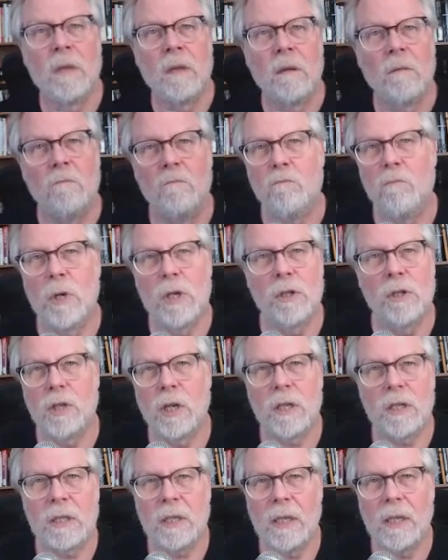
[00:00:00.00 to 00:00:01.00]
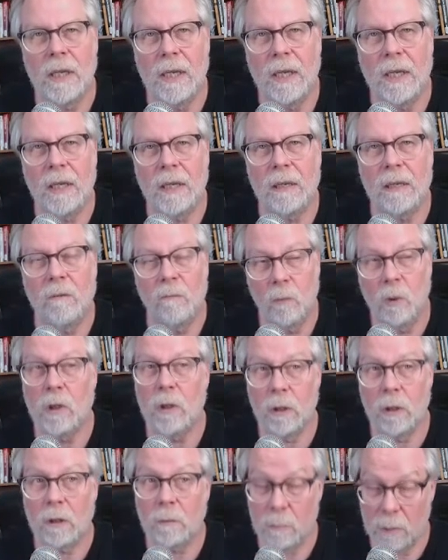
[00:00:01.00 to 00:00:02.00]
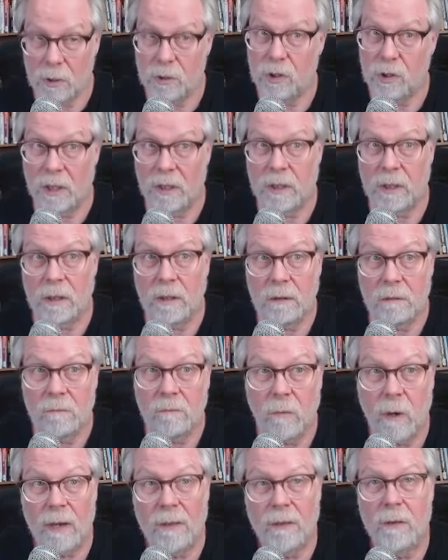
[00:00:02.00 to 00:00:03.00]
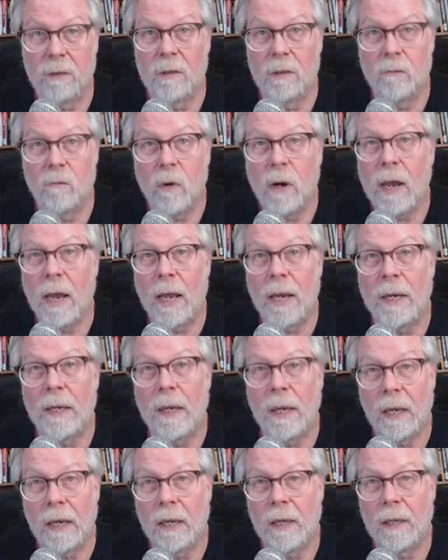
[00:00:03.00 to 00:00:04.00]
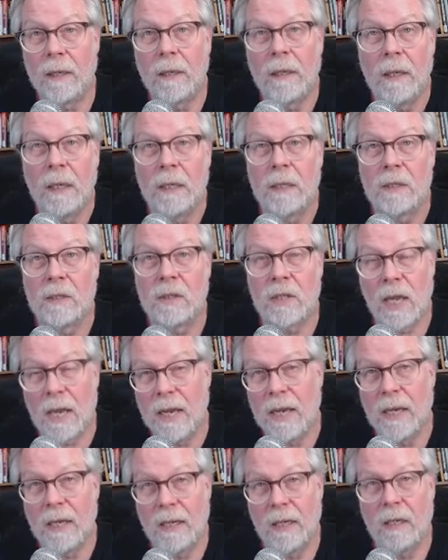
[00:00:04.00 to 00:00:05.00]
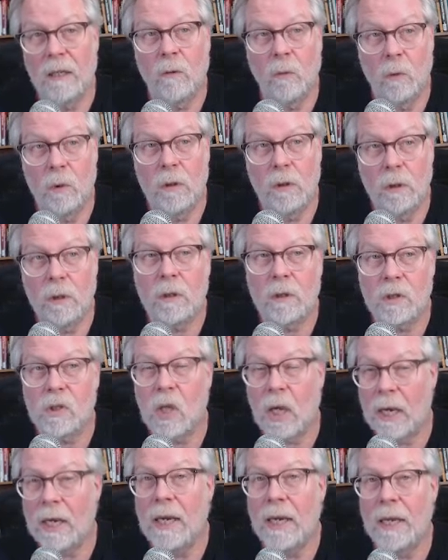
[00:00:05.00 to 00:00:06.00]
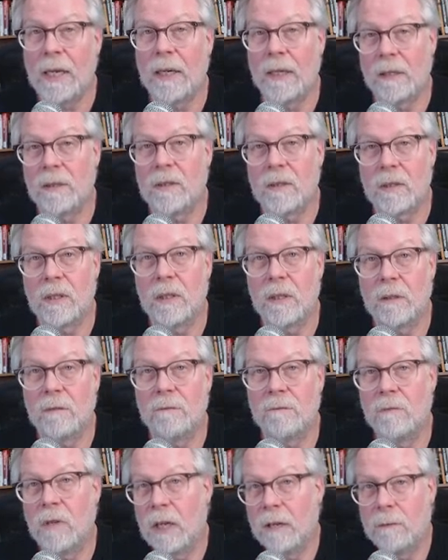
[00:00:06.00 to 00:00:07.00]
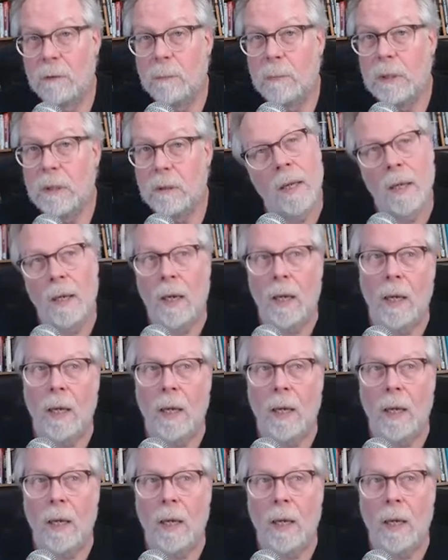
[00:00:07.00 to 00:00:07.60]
Magenta ink will look magenta rather than red, and cyan ink will look cyan instead of navy blue.